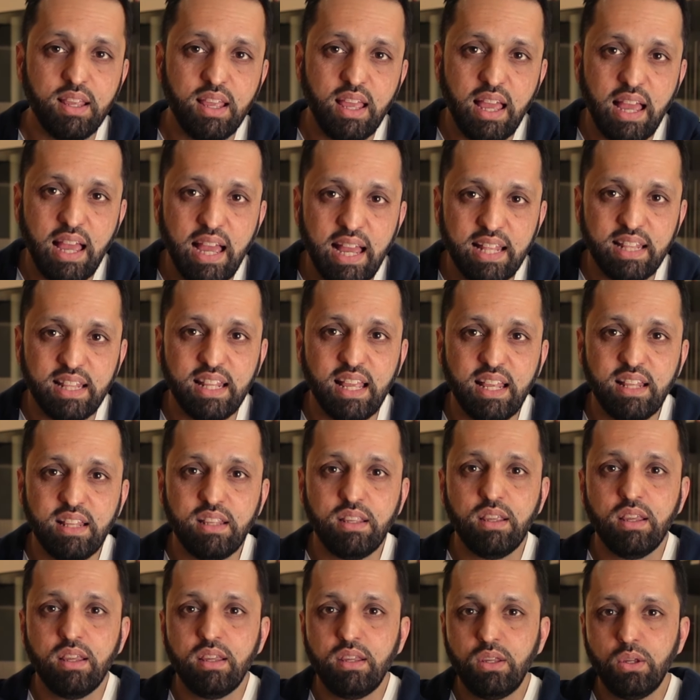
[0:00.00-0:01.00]
and
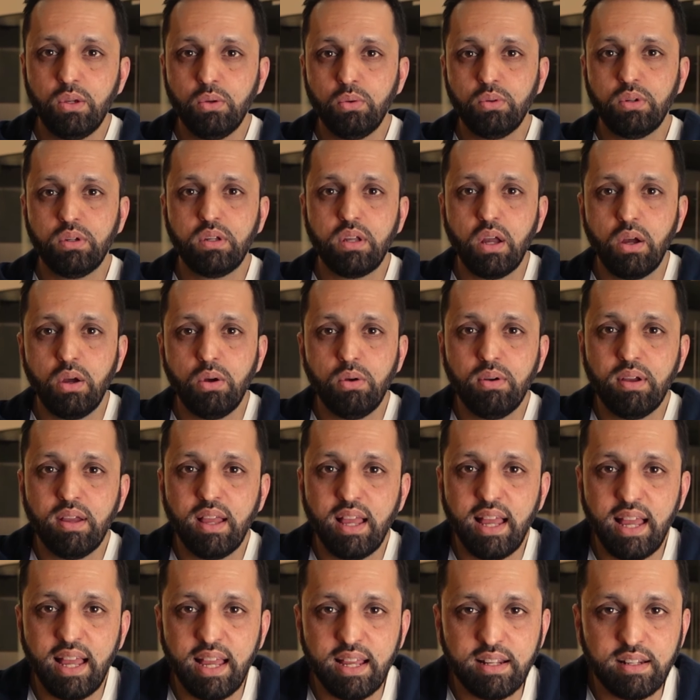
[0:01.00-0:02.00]
then you'll go
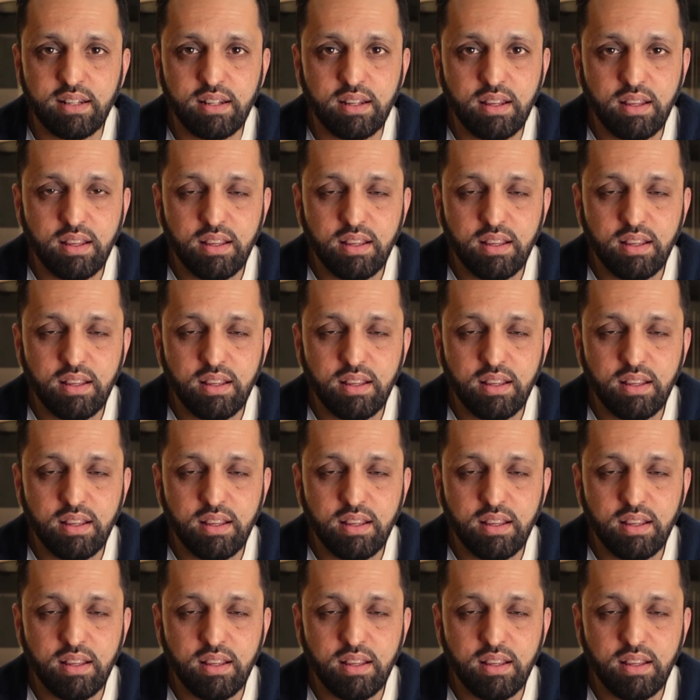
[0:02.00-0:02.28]
and